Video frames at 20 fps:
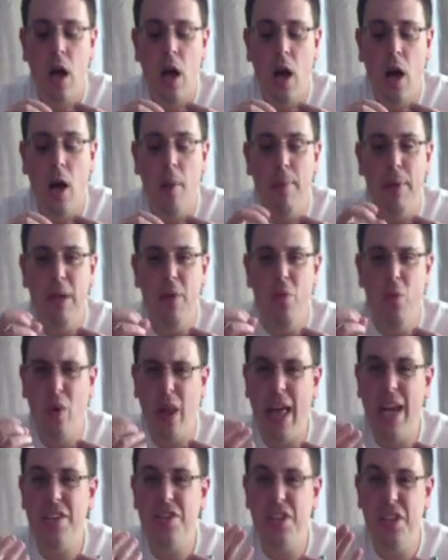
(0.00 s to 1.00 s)
it
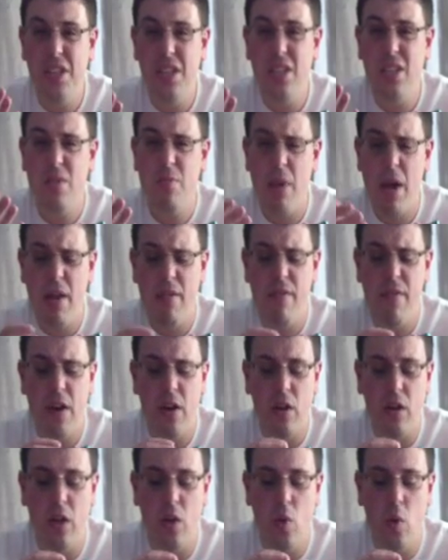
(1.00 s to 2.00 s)
will actually dissipate
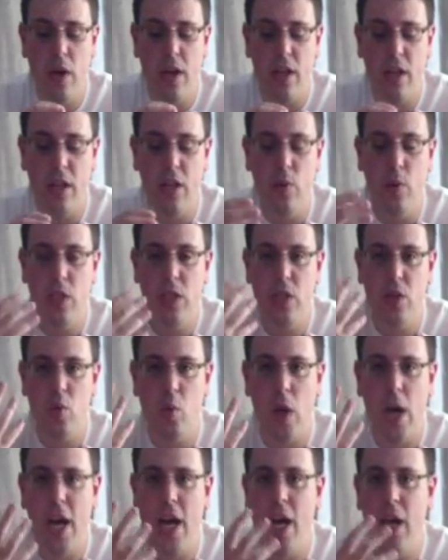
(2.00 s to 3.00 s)
fairly quickly, which is
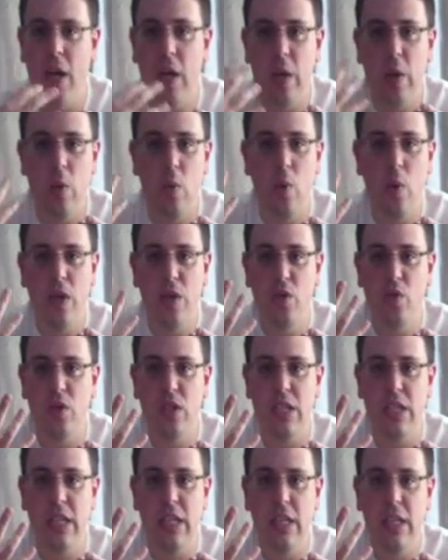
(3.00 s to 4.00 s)
why when you
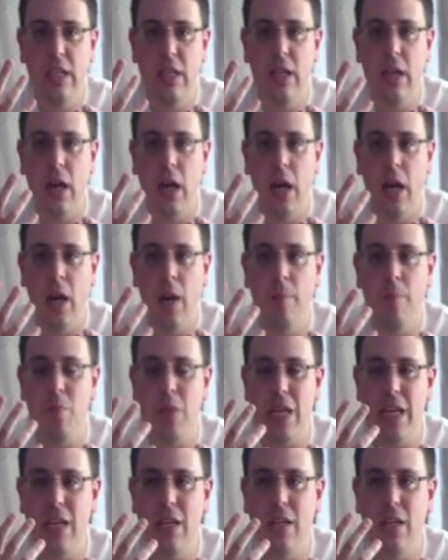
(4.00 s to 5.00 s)
see
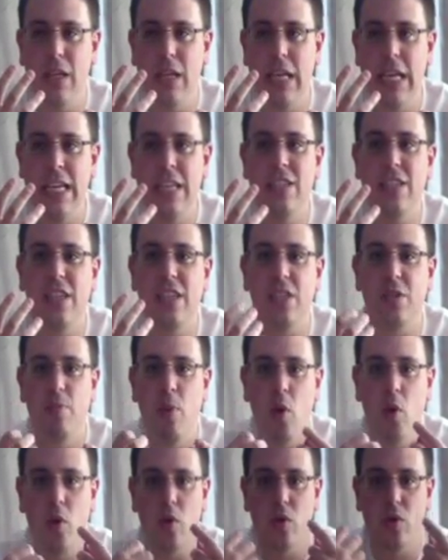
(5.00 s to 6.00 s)
e-cig
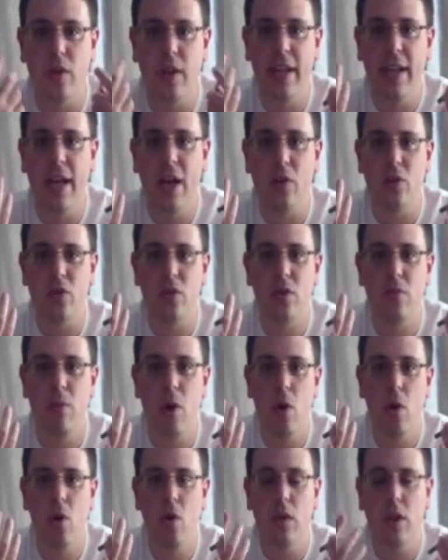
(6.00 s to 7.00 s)
smokers let out
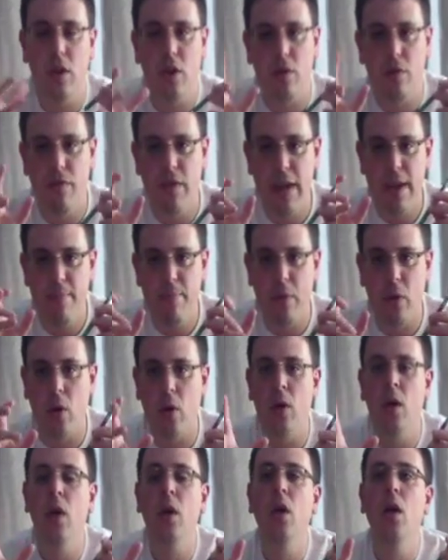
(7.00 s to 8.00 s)
smoke, their
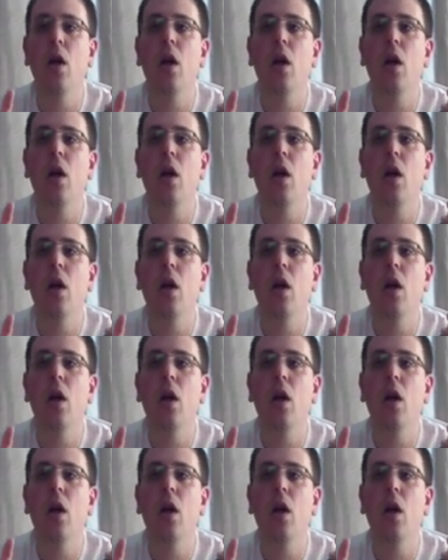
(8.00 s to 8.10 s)
vapor,